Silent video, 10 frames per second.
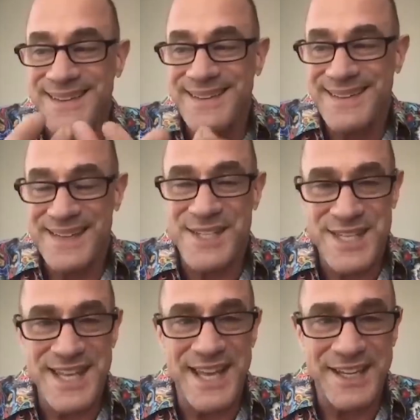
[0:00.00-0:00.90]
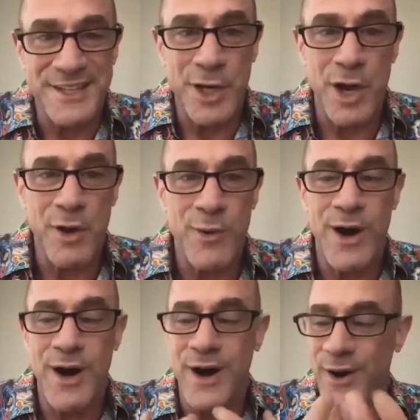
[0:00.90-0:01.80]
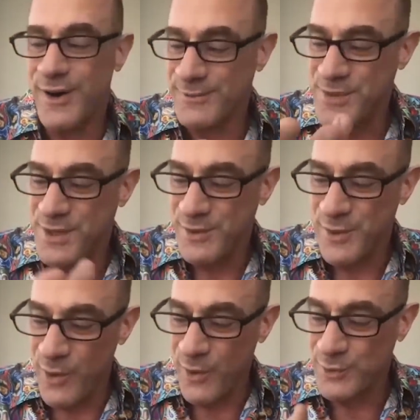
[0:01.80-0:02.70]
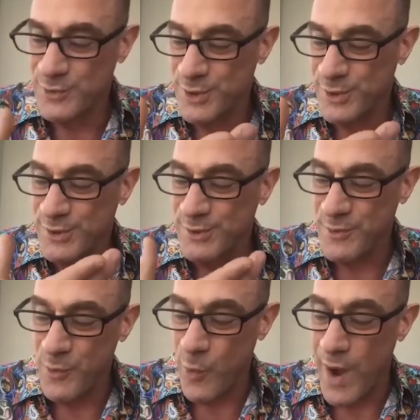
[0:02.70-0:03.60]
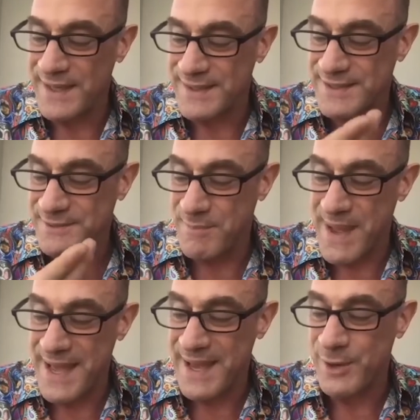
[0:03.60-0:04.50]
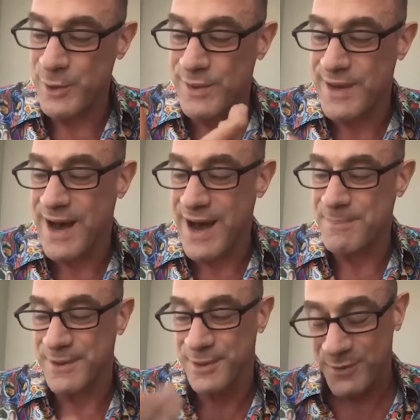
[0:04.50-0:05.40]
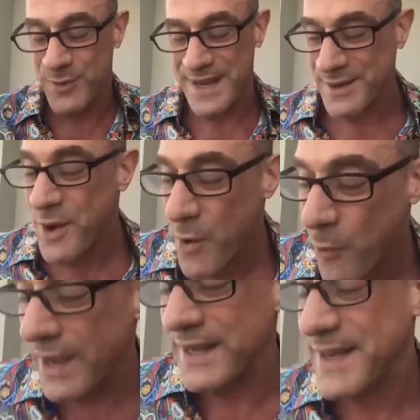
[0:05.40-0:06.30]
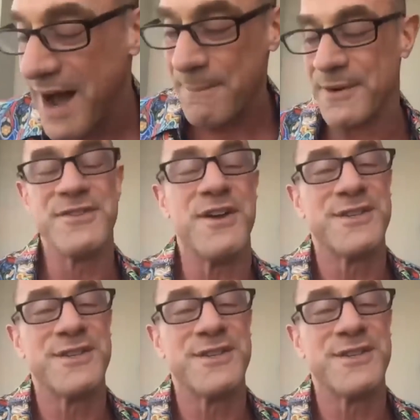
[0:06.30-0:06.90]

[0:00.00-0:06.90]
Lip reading: this thing, you know, the older white male cop, or white cop of a